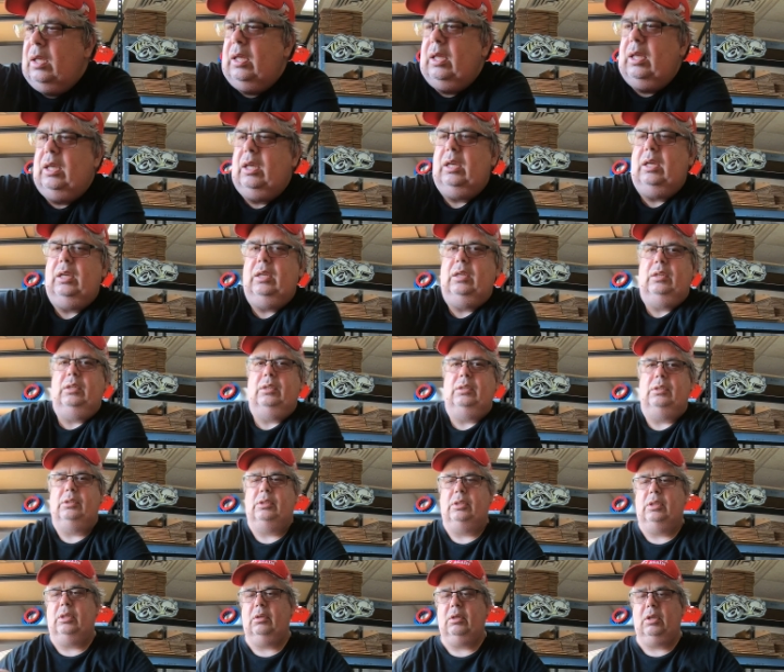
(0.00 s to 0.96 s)

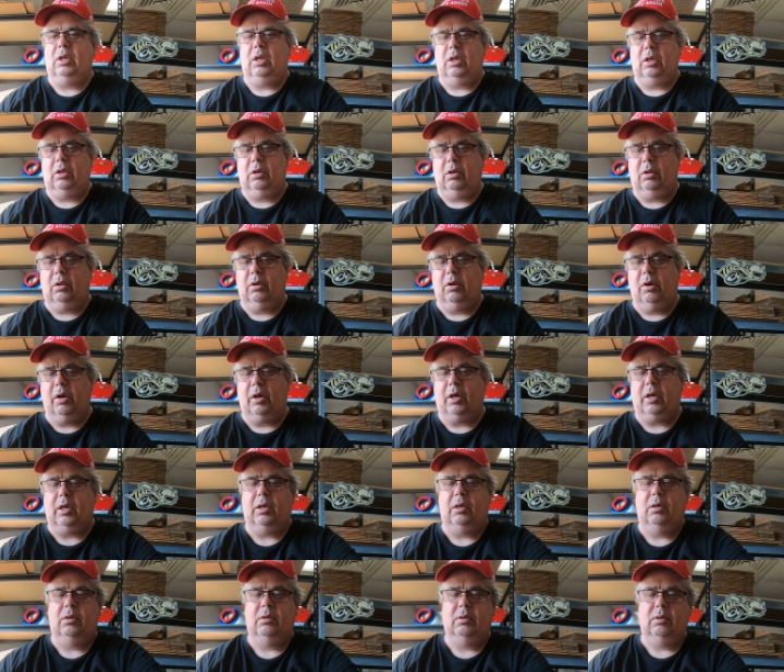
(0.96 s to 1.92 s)
is get a good
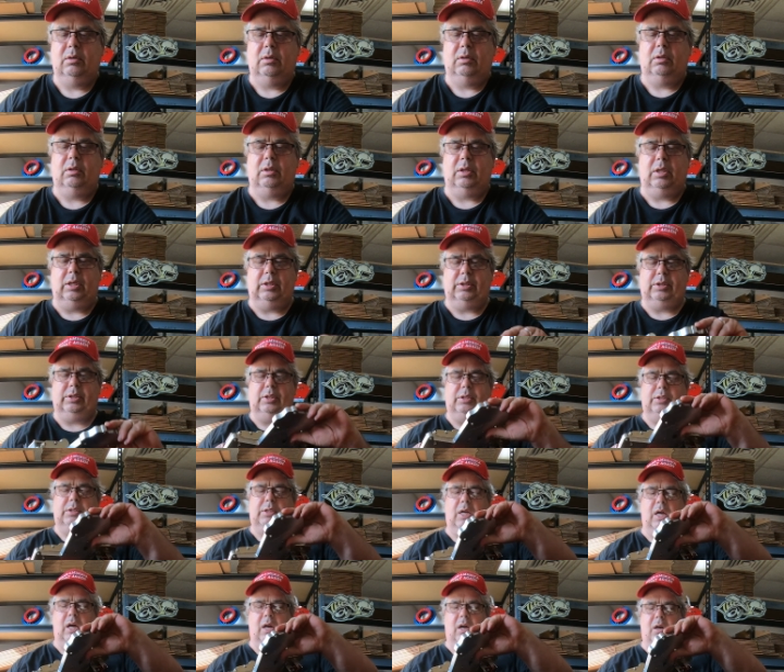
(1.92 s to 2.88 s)
look. This
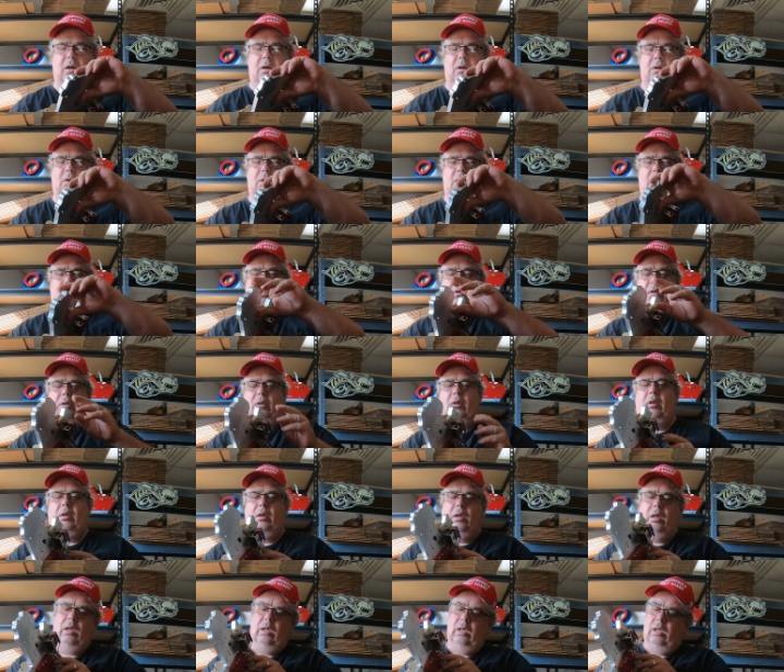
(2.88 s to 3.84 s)
is our
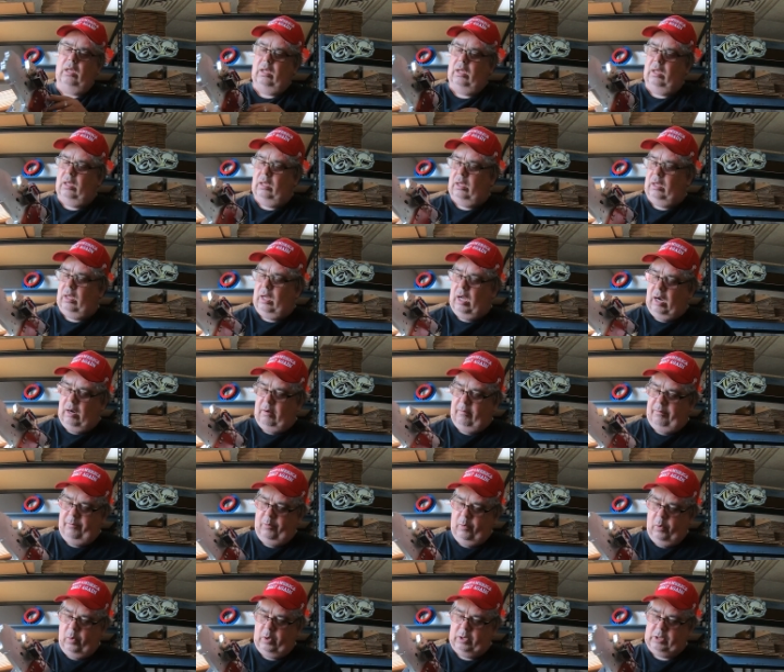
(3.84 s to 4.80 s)

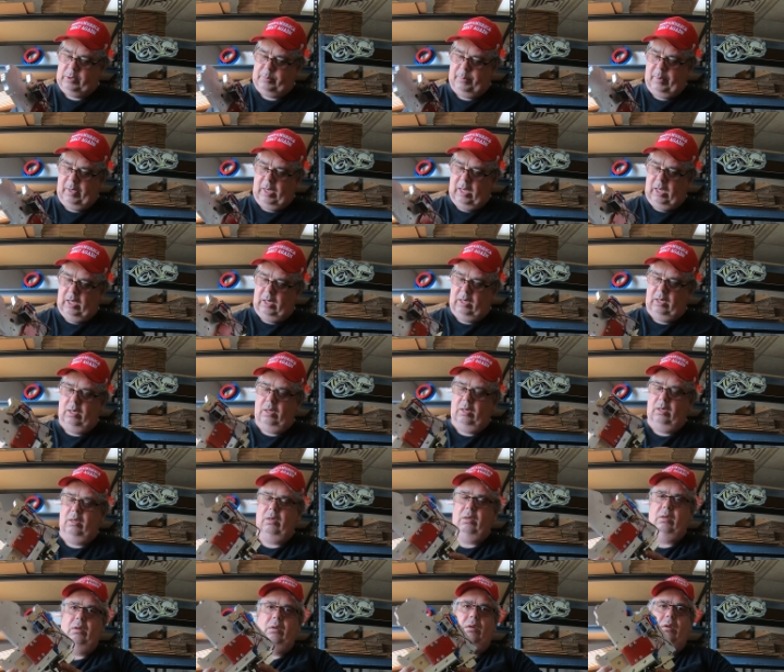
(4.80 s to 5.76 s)
4-speed
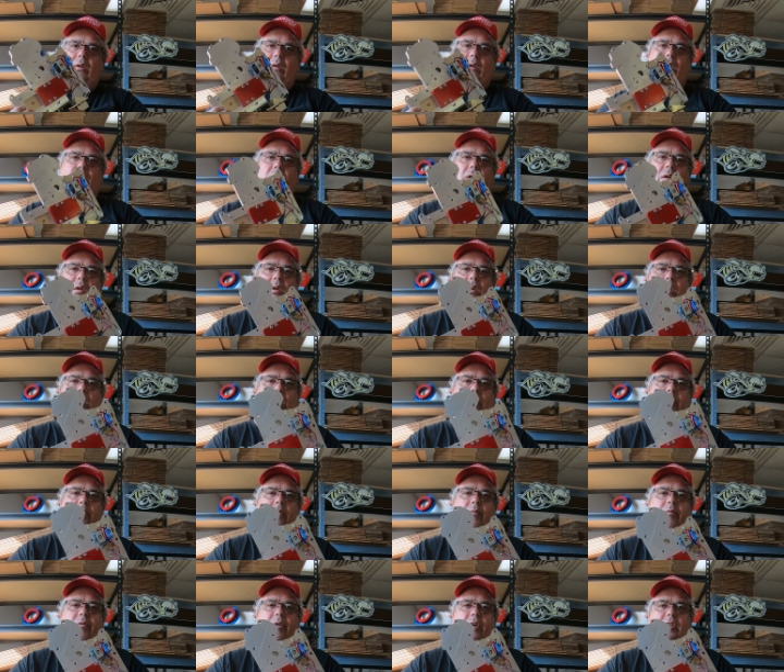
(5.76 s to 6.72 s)

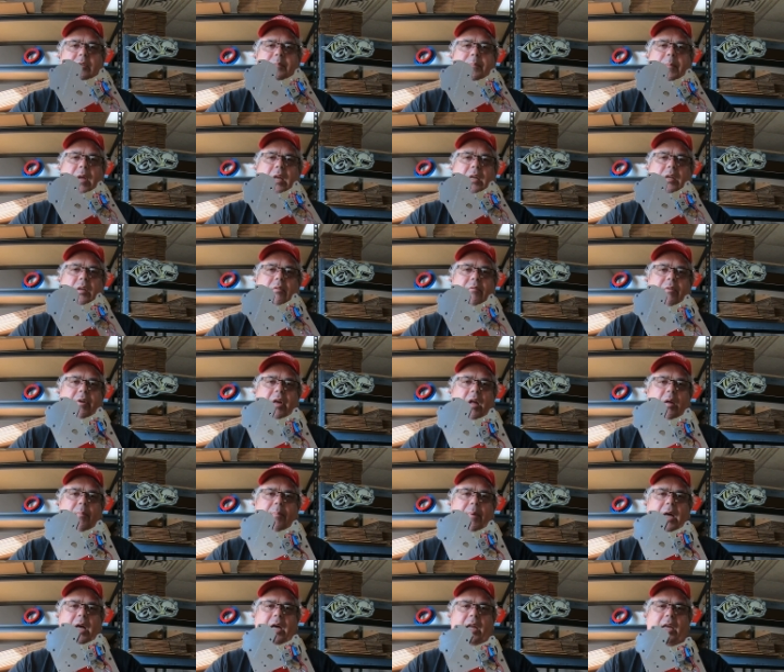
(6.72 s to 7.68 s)
reverse manual
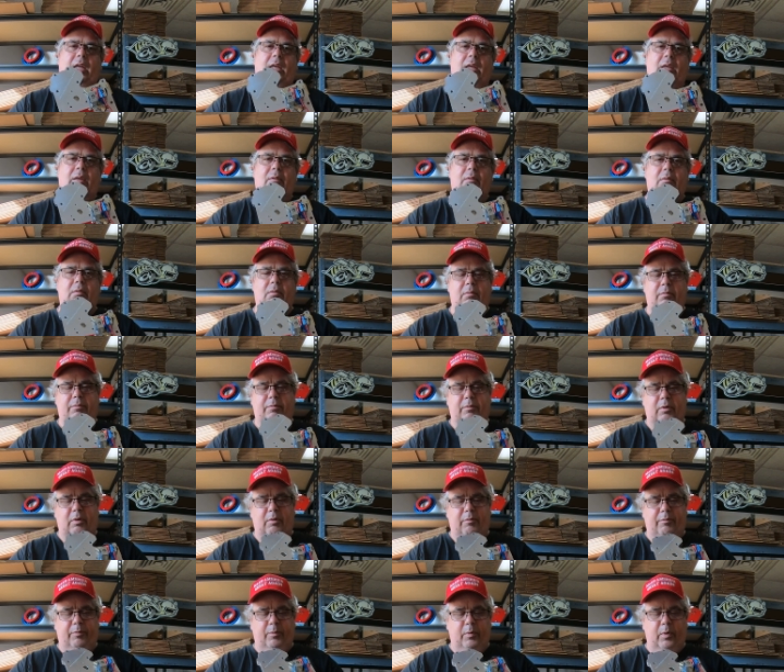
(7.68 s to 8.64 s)
valve body
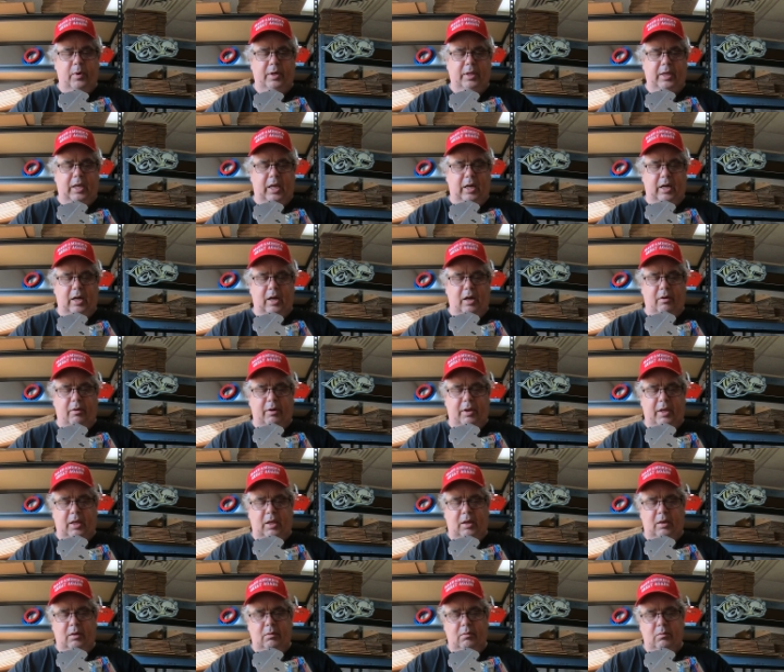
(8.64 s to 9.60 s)
for
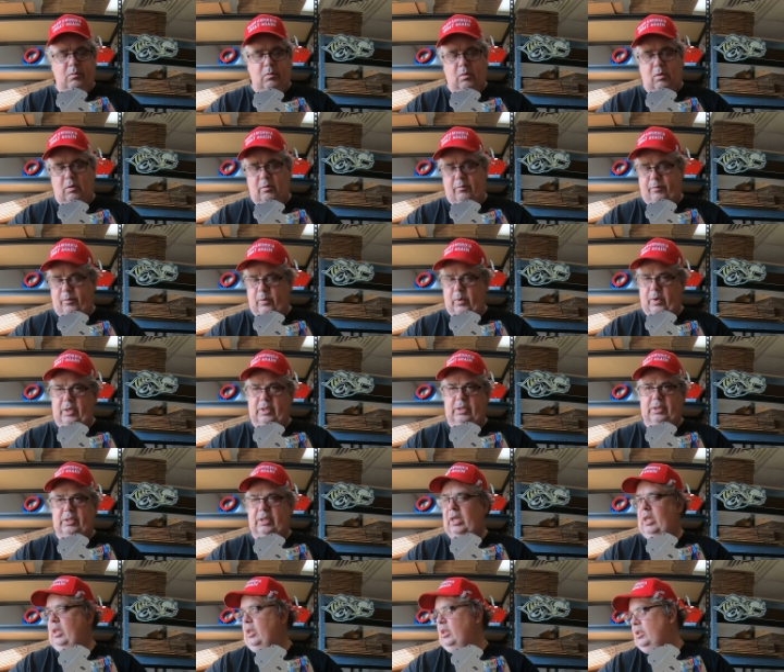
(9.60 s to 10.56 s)
48RE or
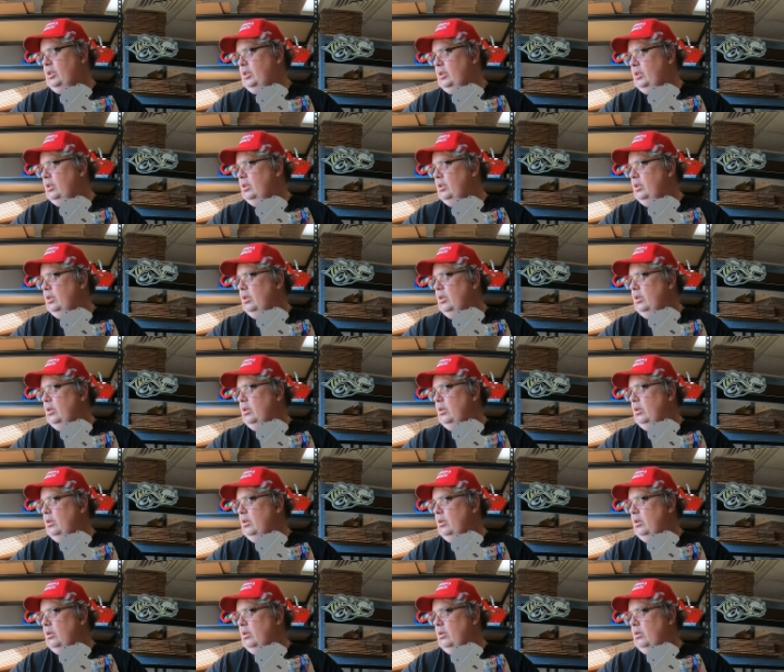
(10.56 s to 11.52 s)
46
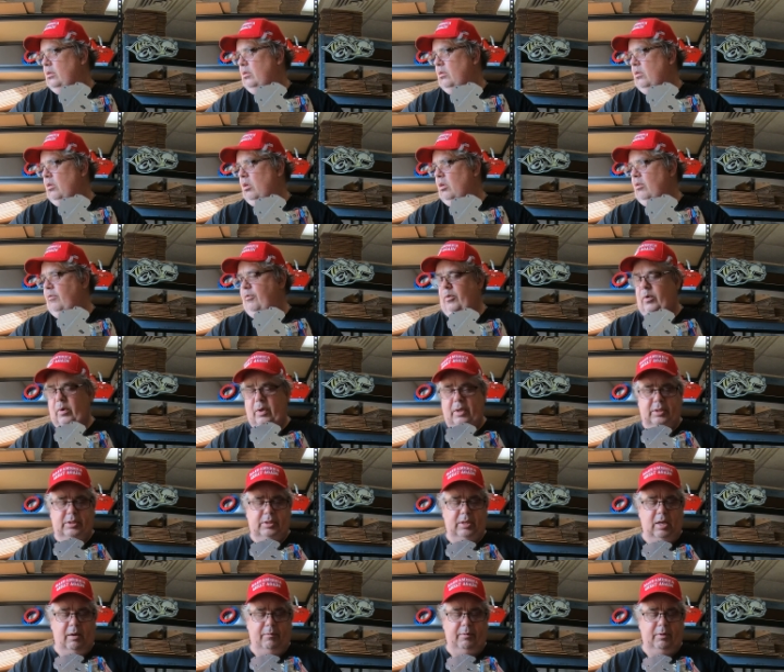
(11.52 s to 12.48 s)
or
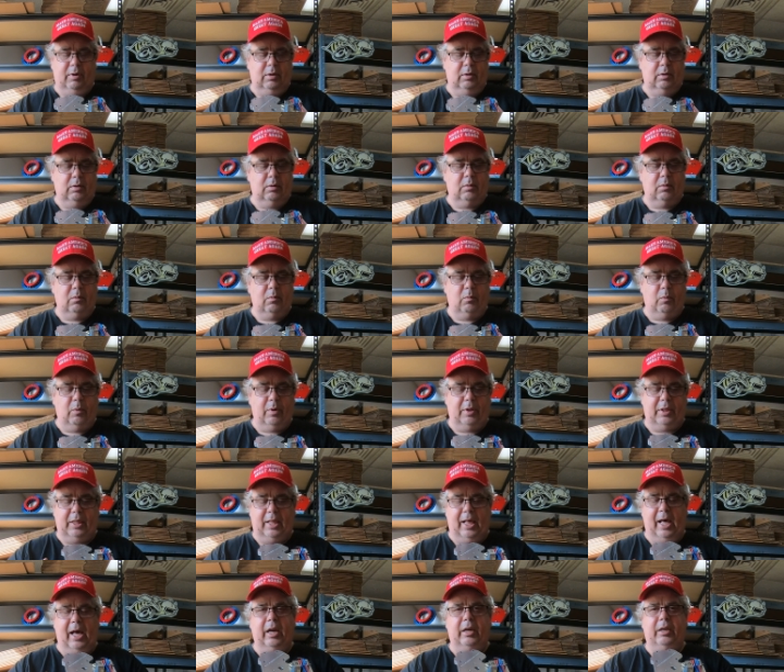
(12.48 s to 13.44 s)
47
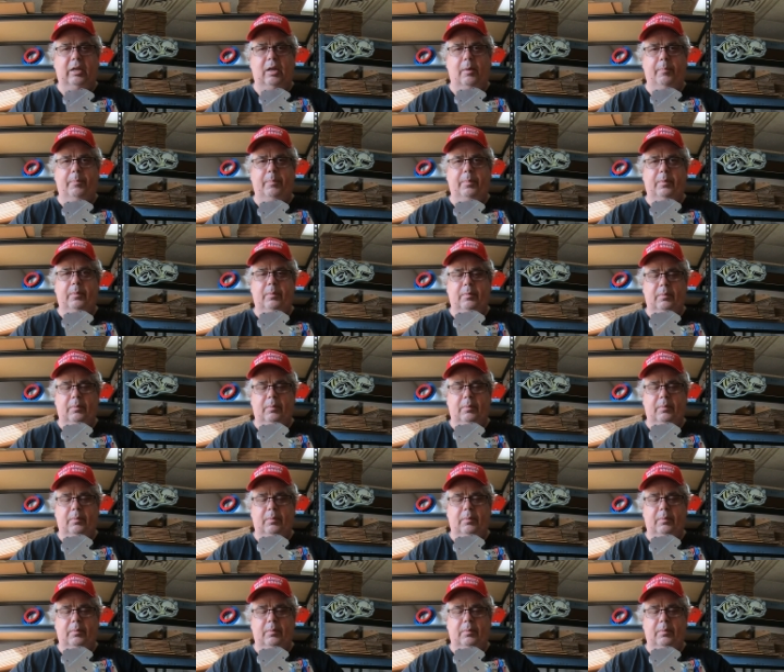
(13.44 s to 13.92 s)
with lockup.